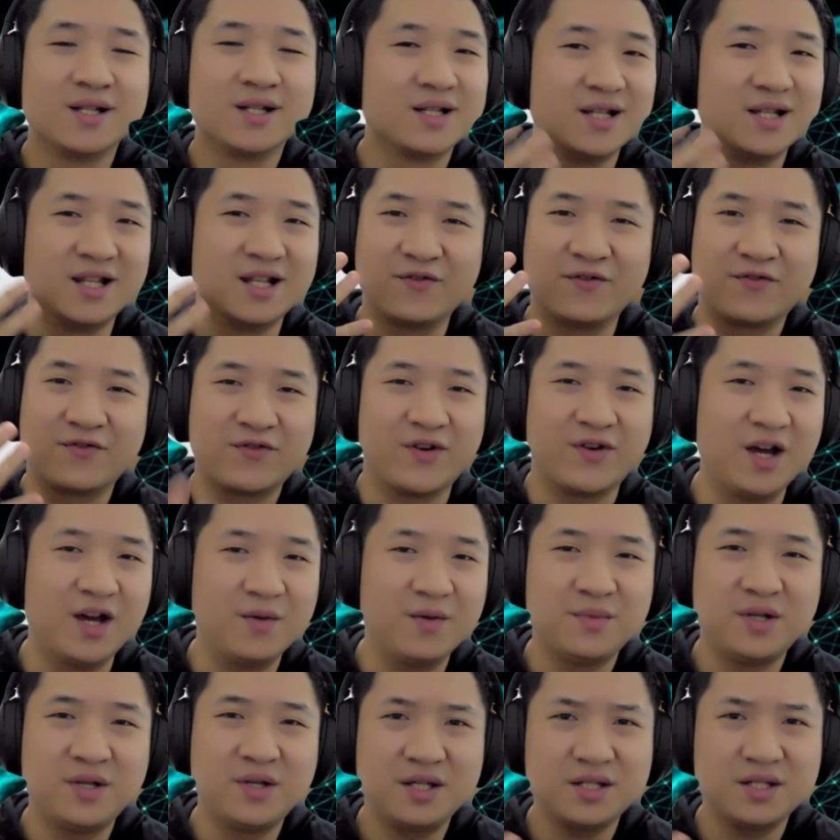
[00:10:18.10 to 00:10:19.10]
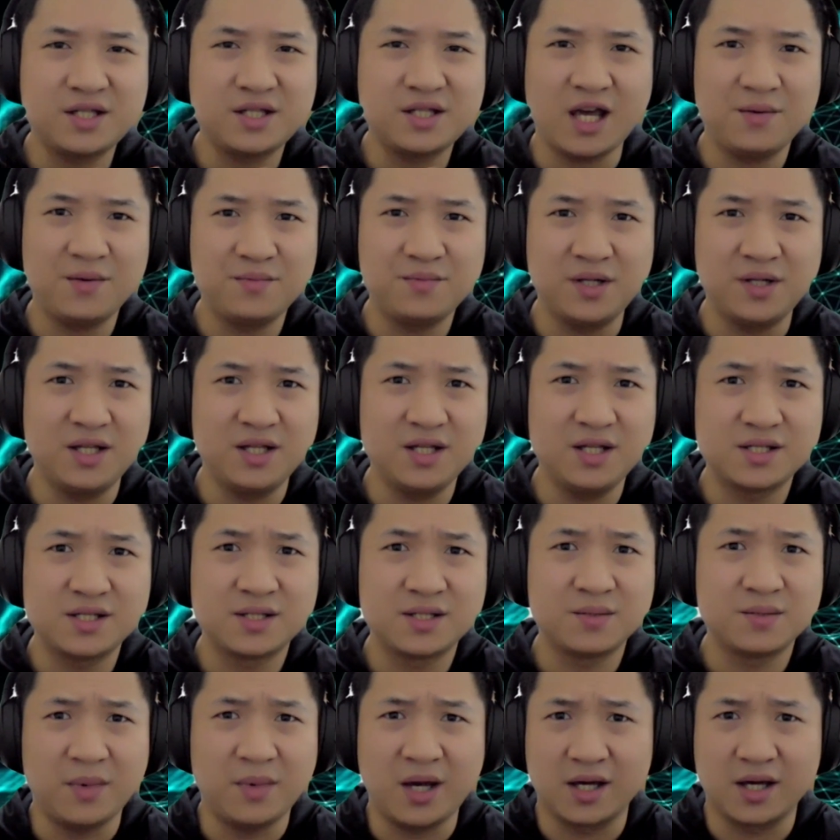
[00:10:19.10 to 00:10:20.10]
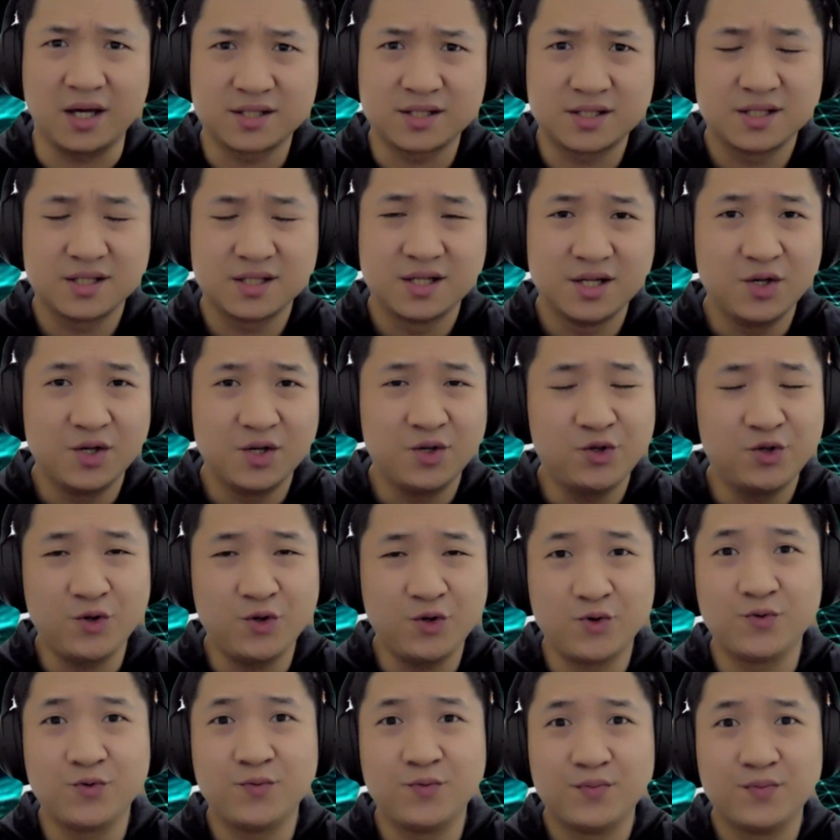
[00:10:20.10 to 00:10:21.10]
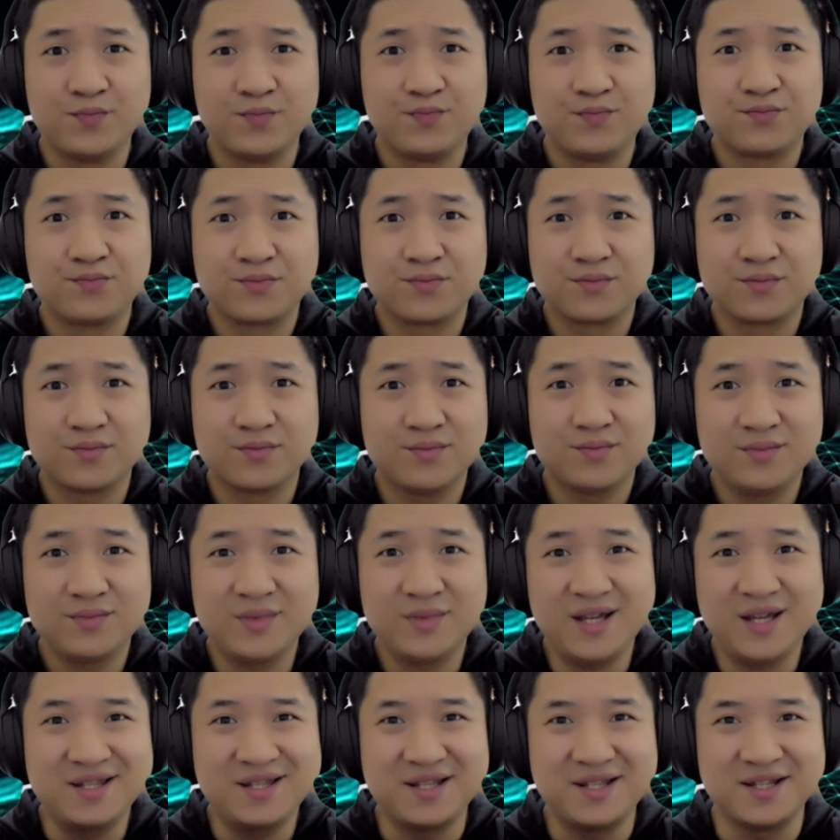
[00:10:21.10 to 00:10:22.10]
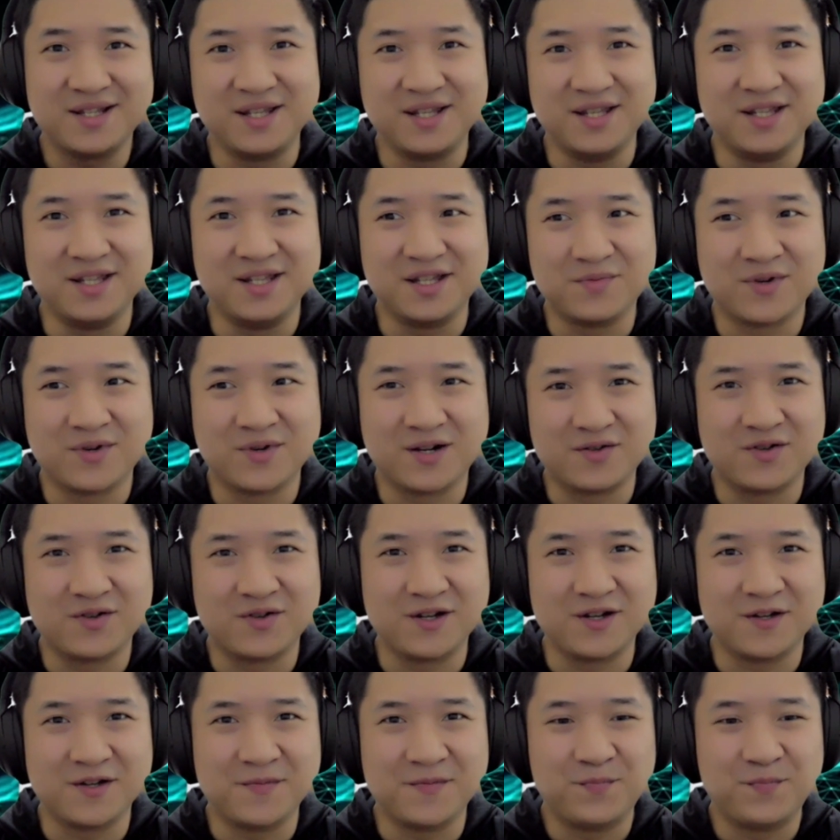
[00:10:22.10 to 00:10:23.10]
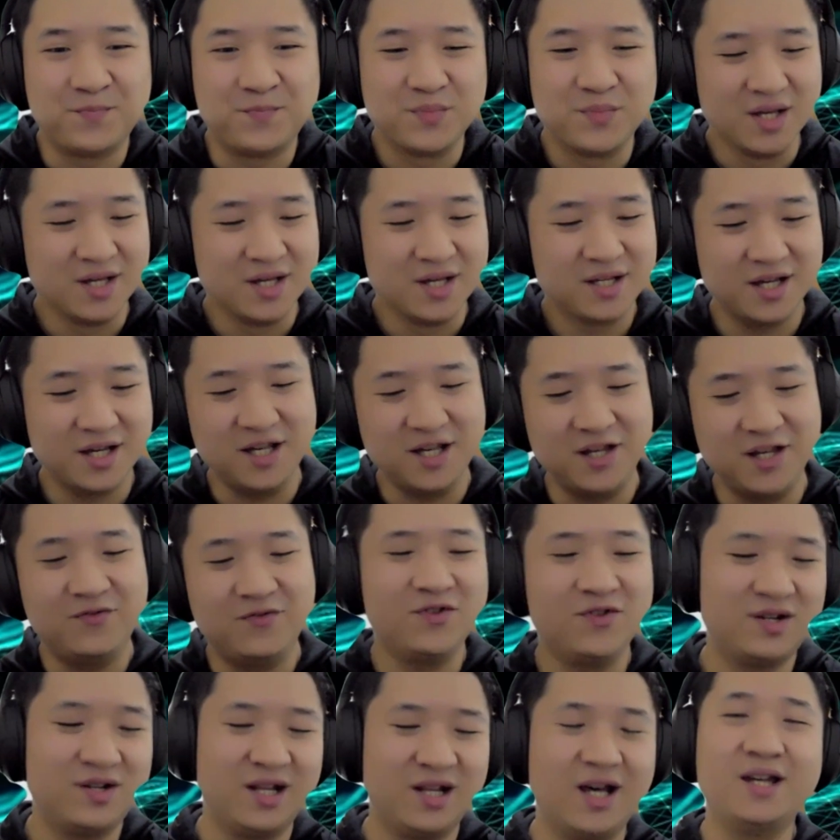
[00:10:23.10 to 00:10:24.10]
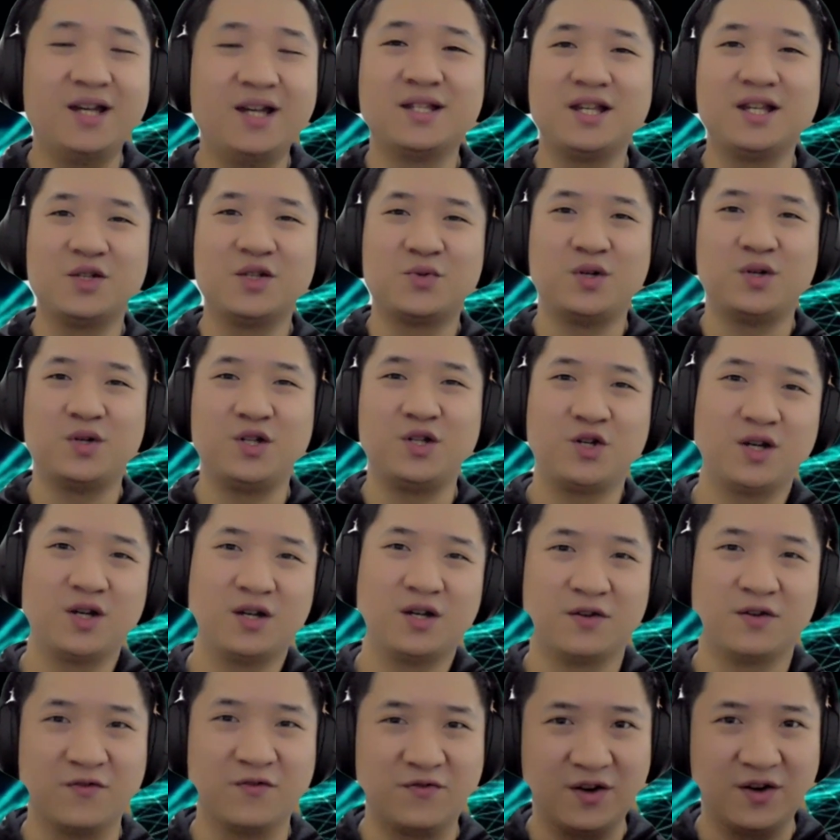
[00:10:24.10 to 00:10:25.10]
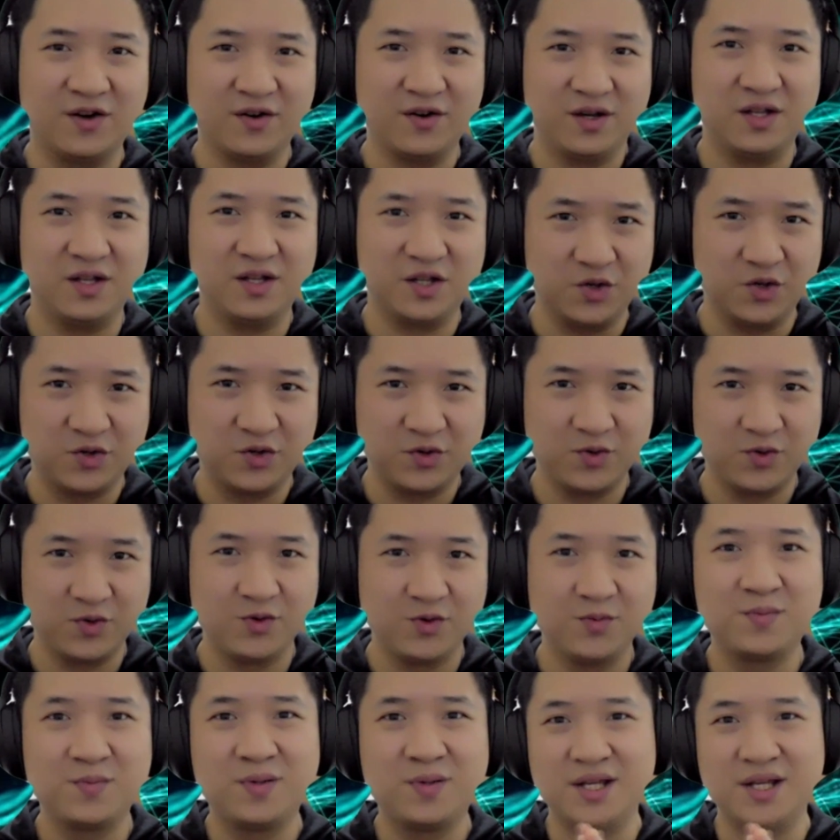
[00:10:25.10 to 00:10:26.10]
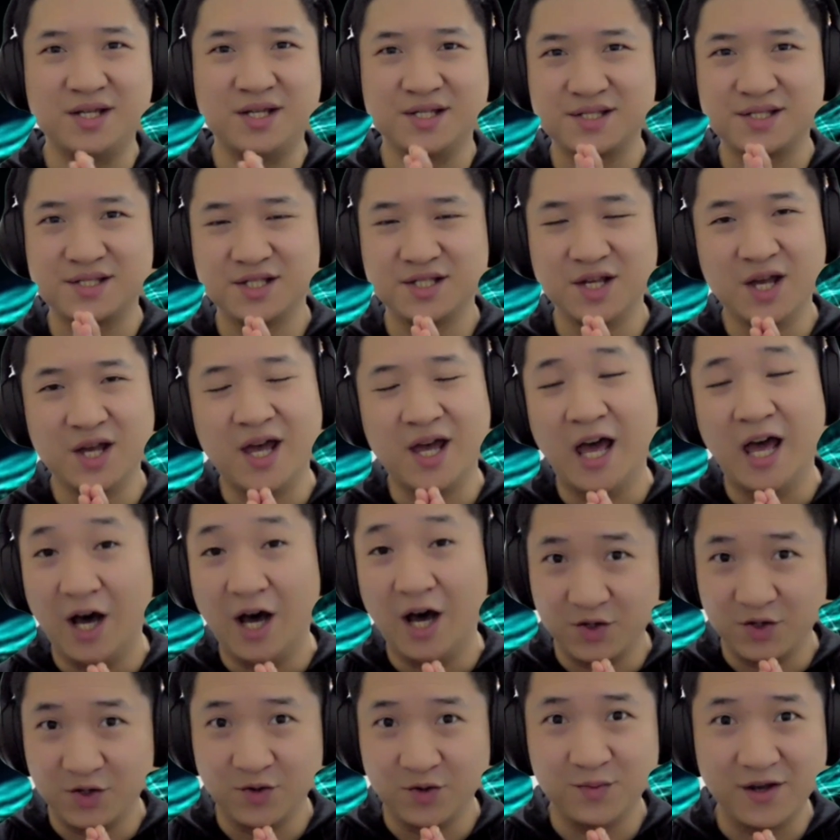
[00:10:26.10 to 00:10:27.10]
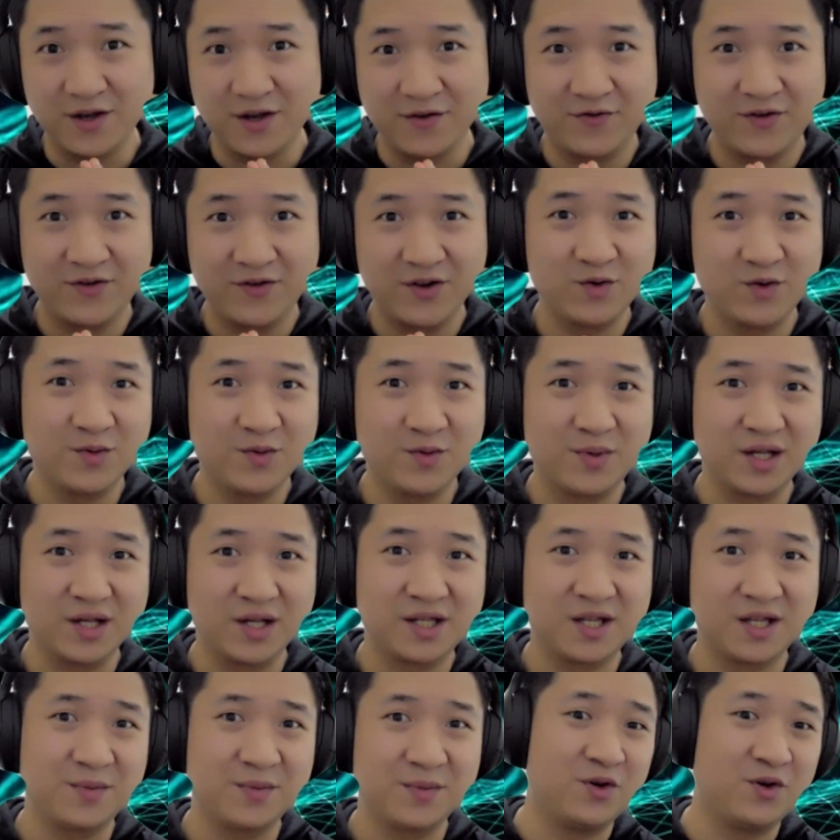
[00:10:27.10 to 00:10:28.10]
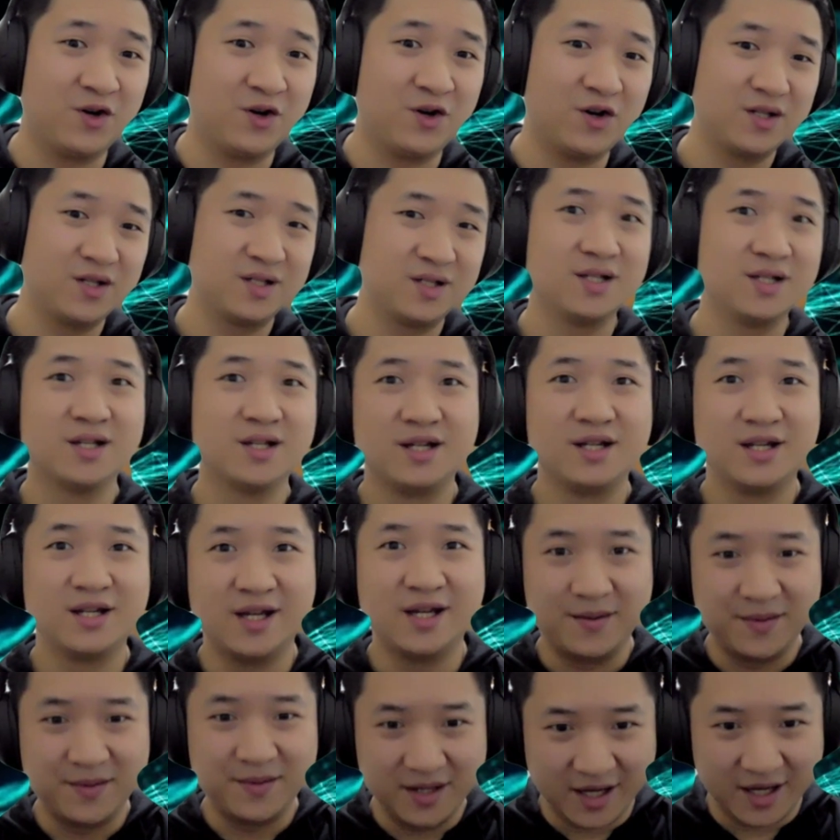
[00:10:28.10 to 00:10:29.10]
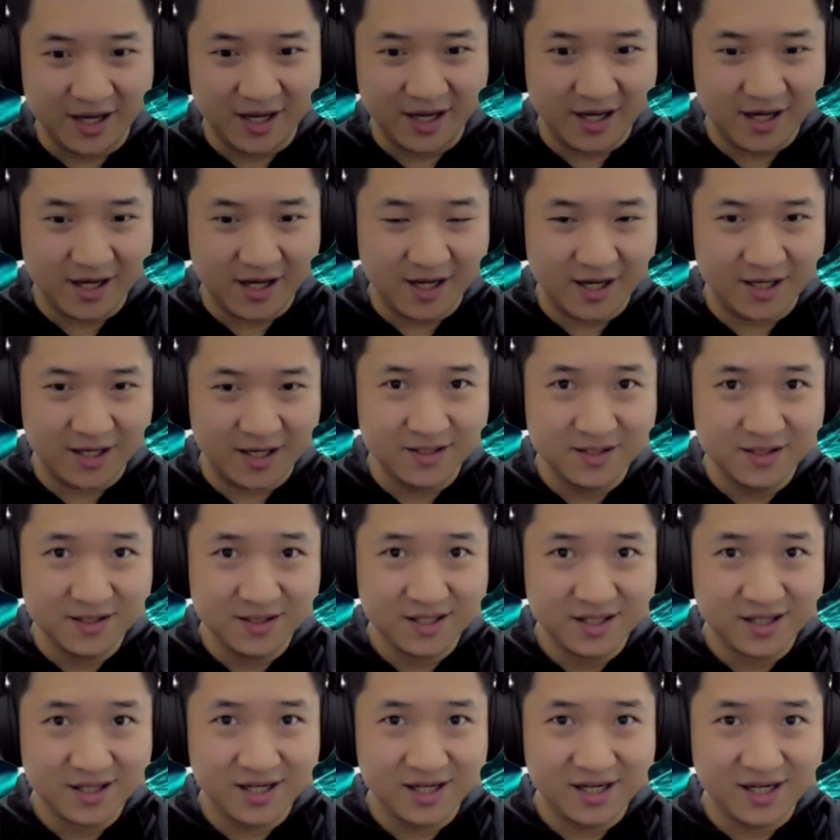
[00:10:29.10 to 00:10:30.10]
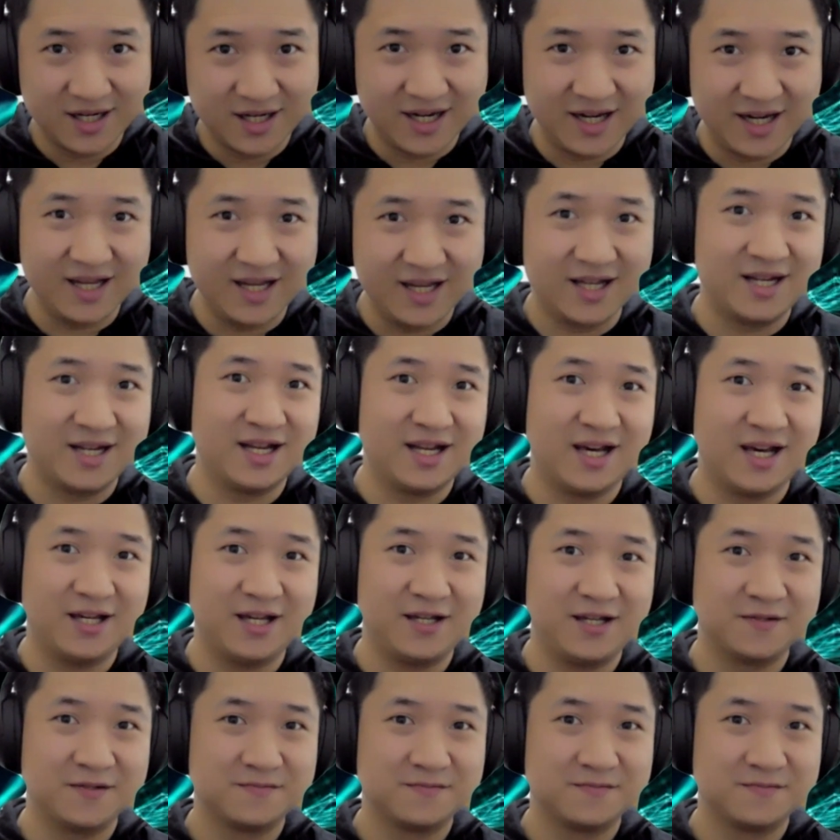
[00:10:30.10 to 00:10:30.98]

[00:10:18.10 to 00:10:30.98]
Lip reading: like 5 minutes, 10 minutes max. So that's the easy part, right? Okay, if you like this video and you found it useful, please now do me a favor by support and click a like,